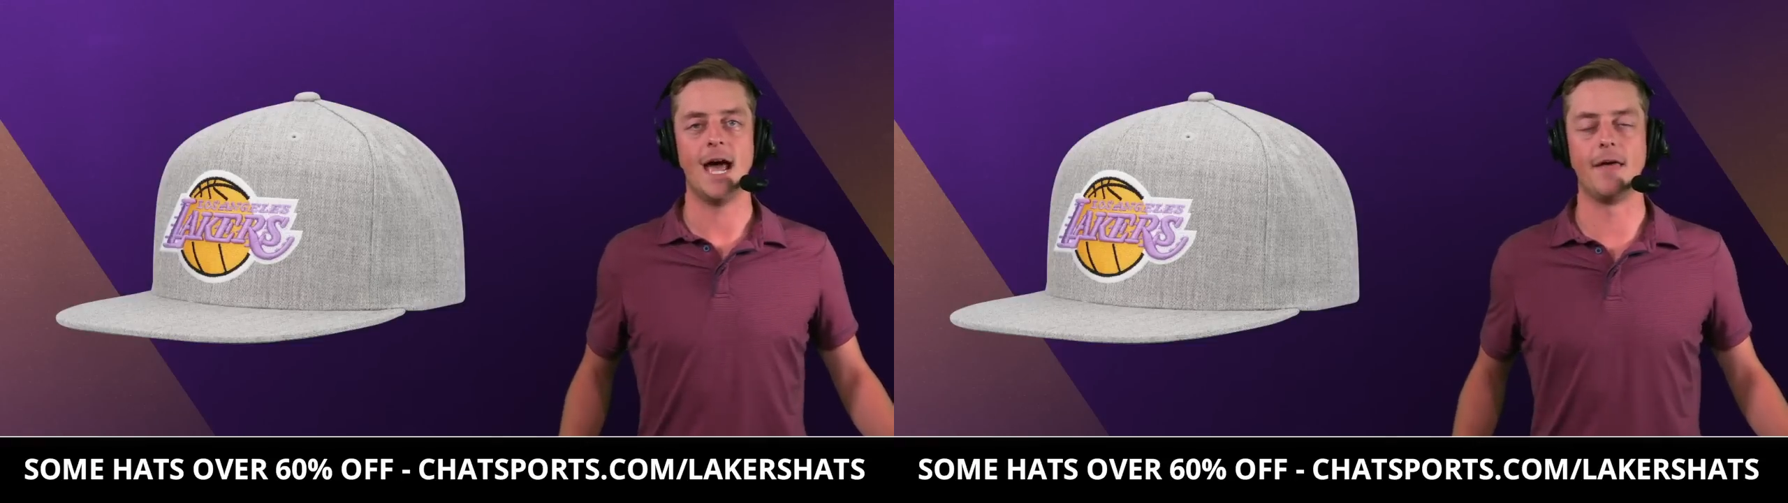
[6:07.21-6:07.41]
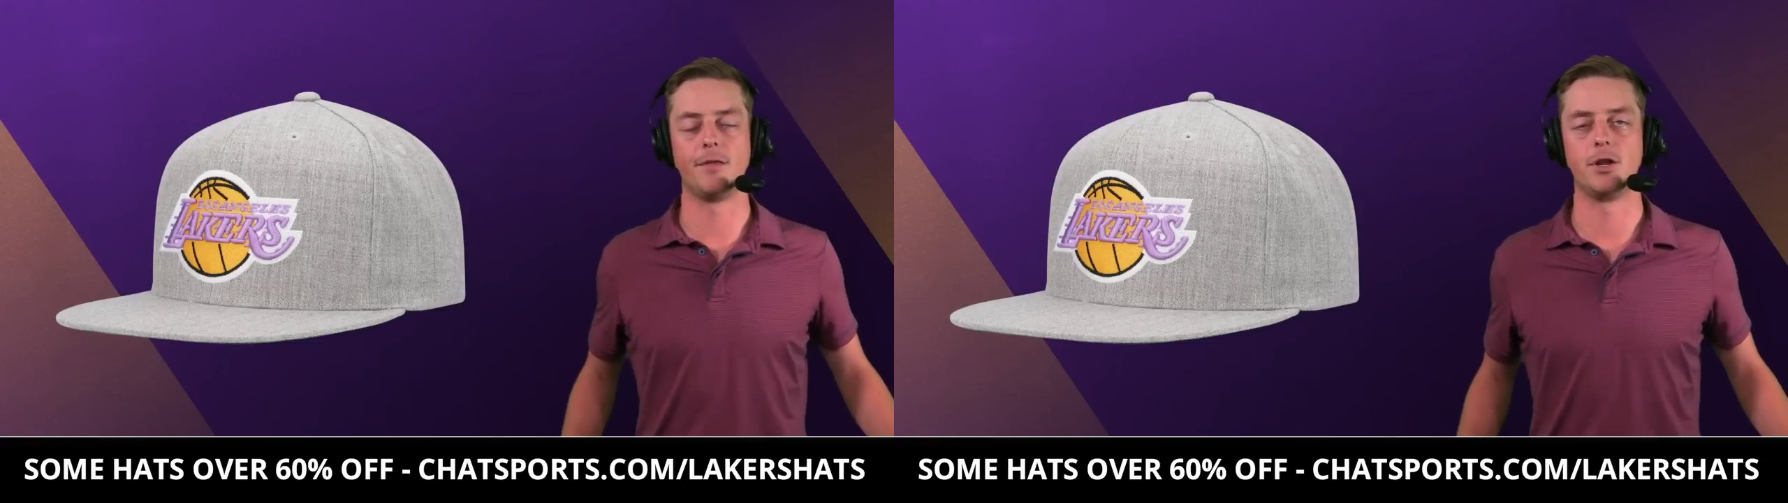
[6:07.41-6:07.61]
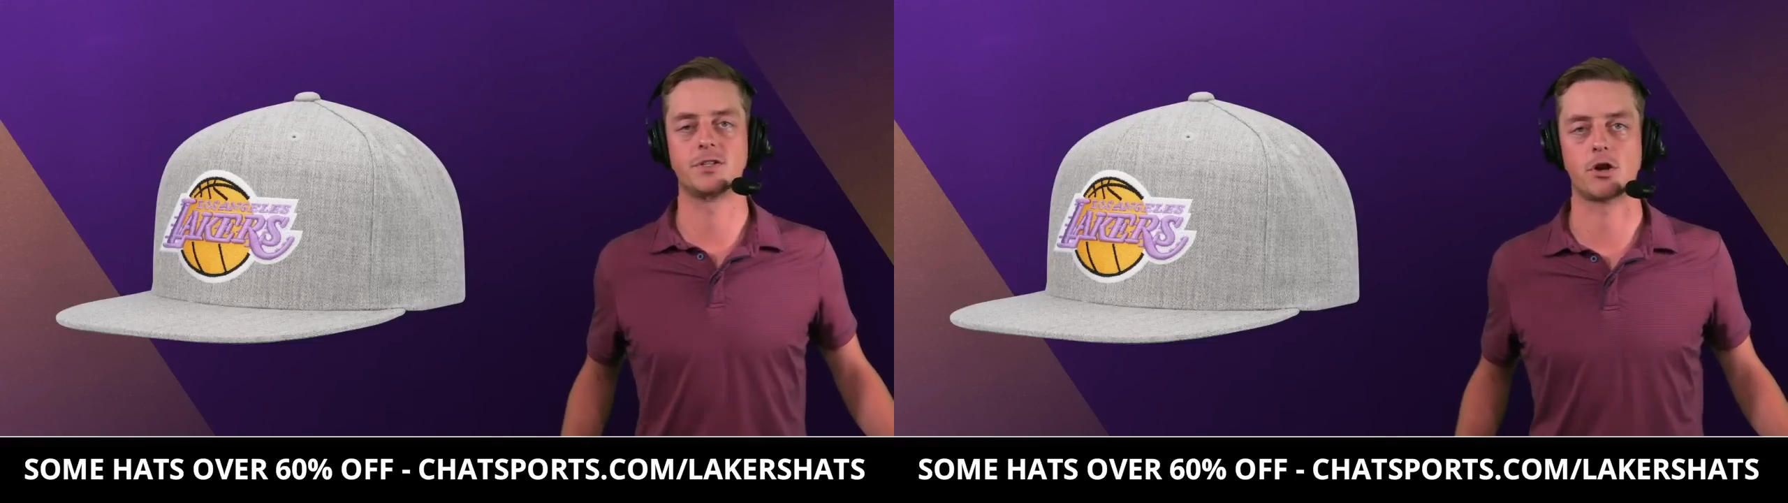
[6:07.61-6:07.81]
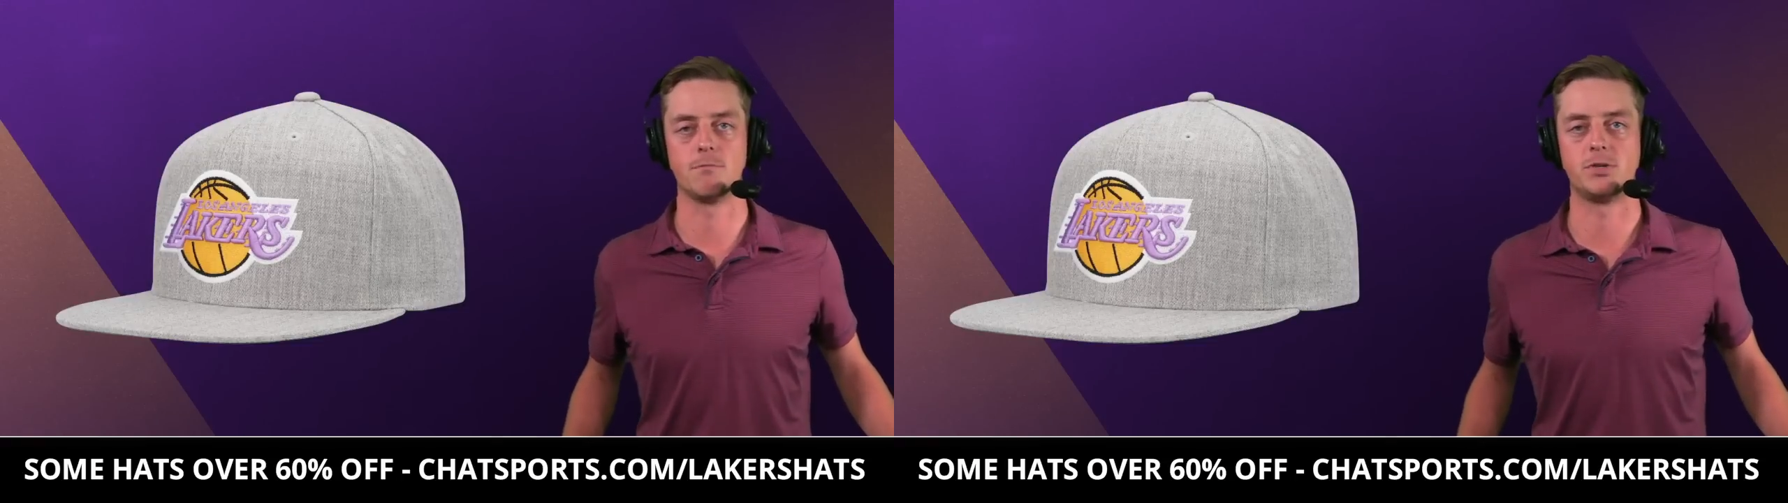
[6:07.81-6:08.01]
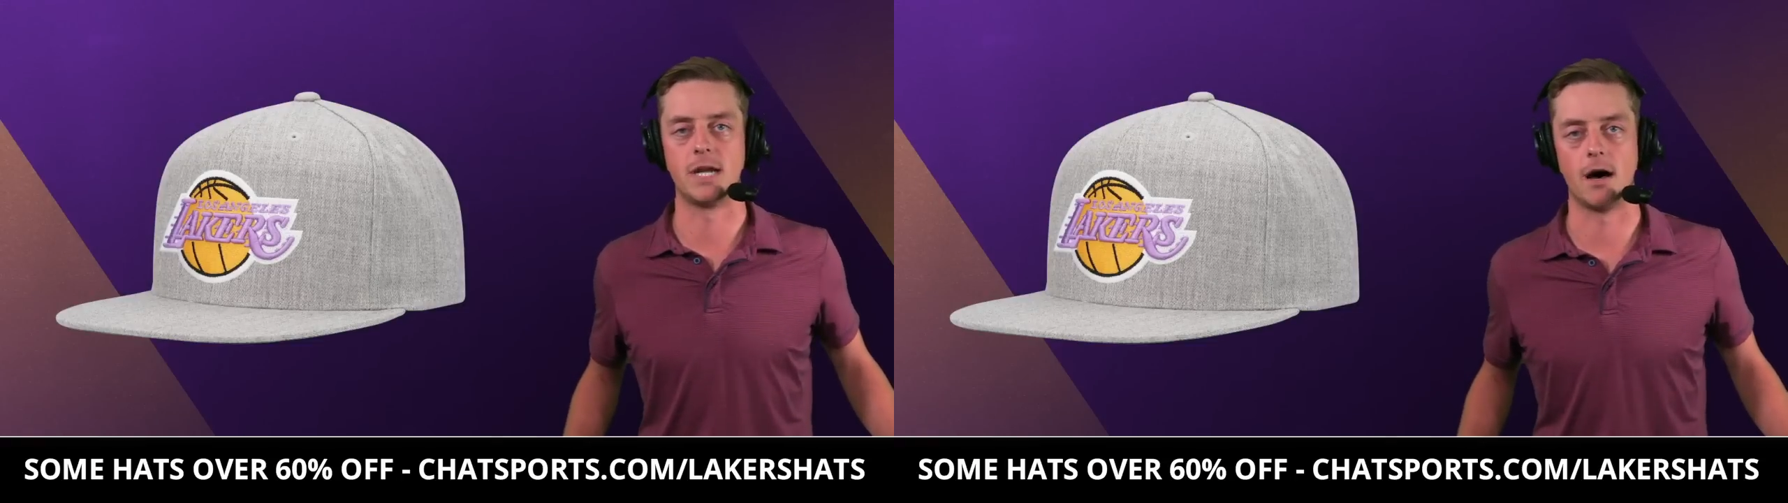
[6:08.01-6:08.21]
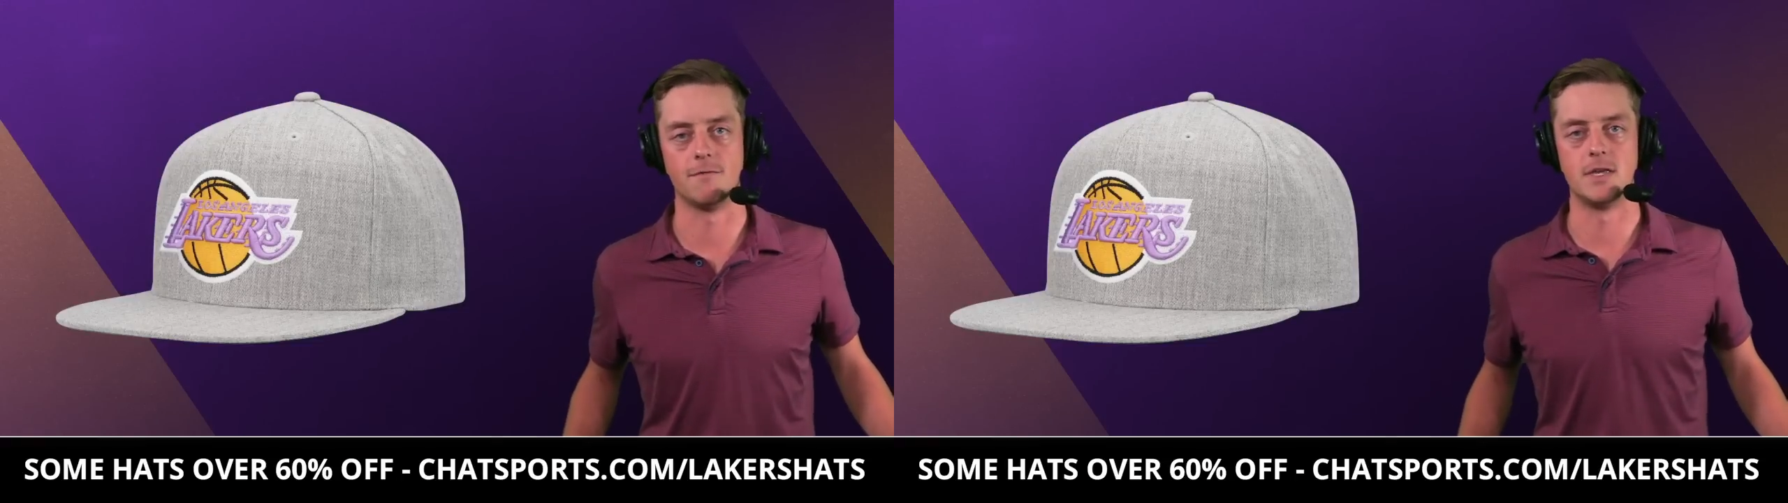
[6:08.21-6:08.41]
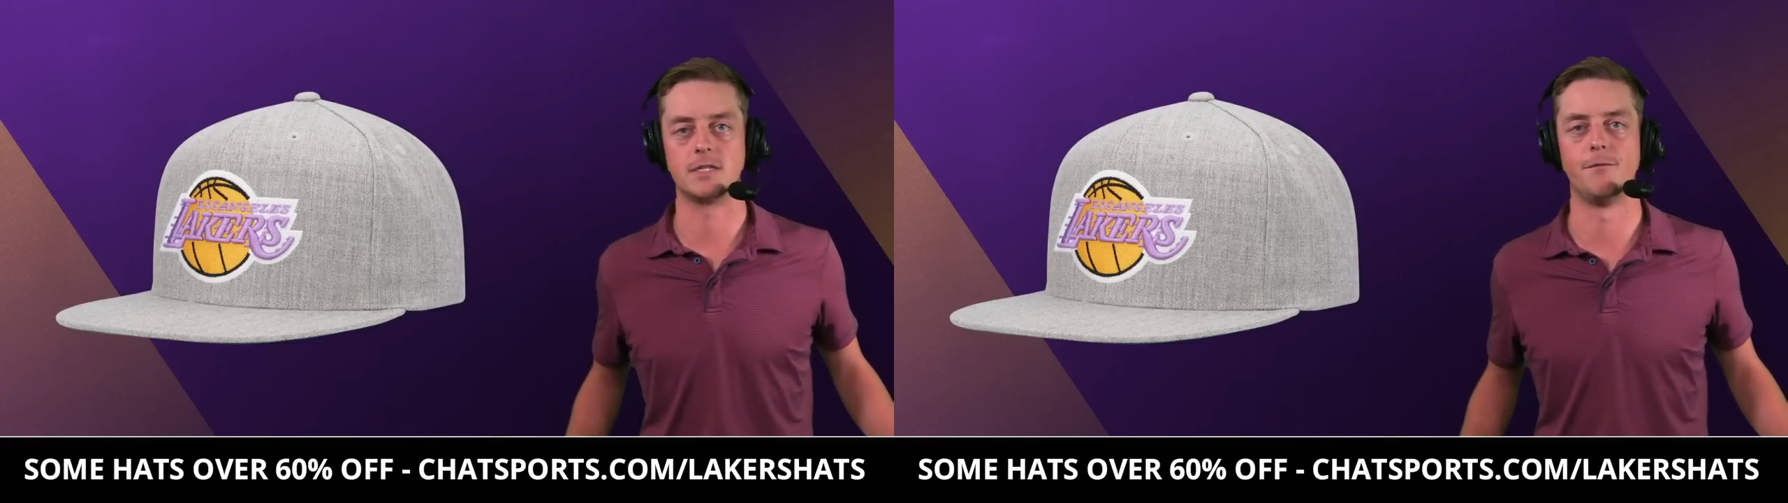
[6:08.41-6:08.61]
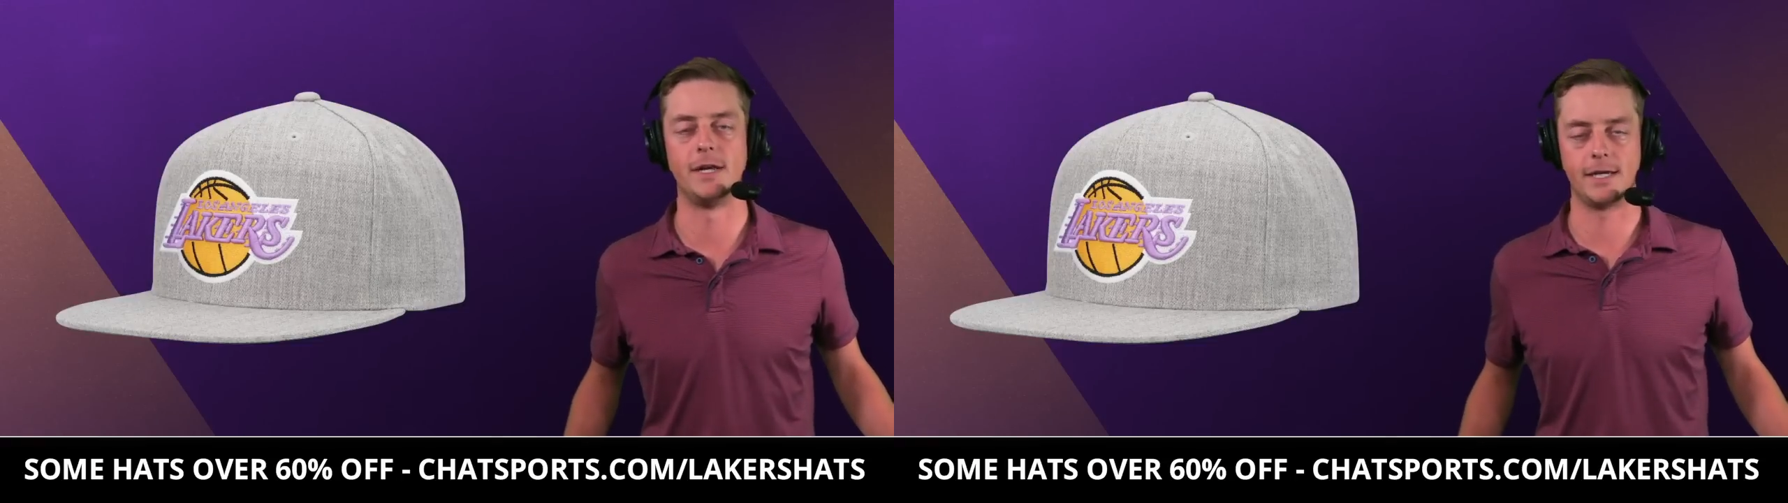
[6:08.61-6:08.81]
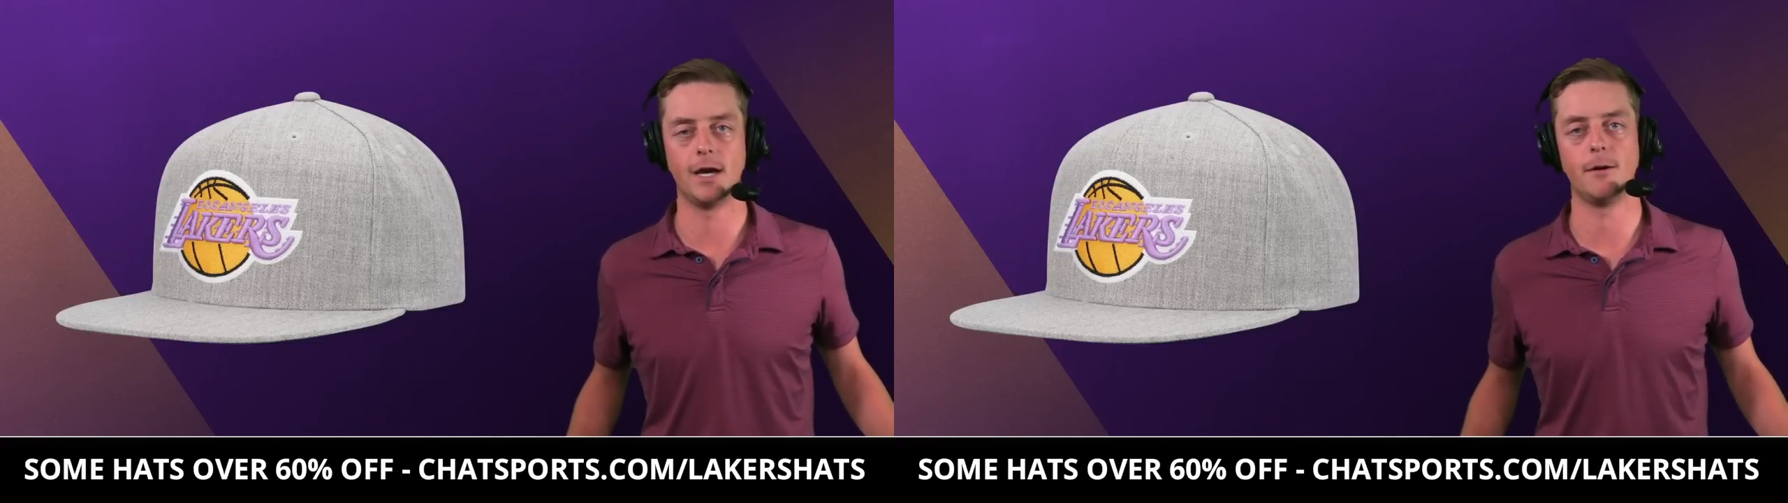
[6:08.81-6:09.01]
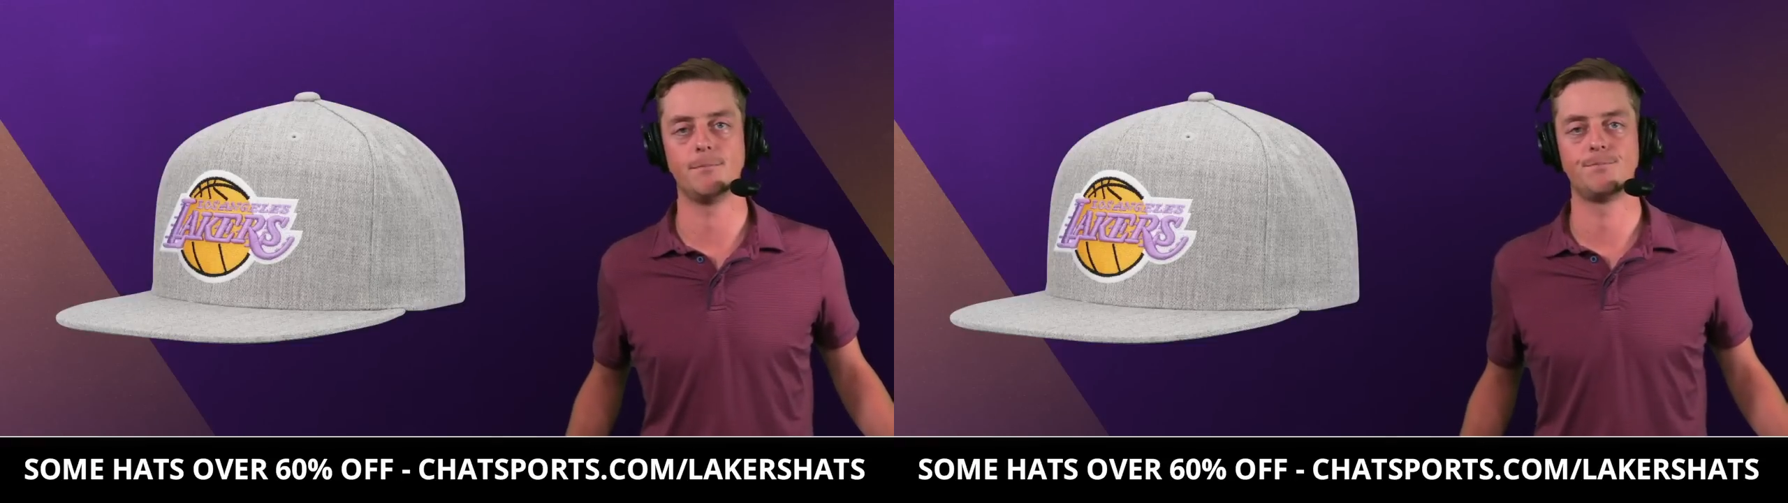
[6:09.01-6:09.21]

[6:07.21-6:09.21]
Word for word: and the description of this video.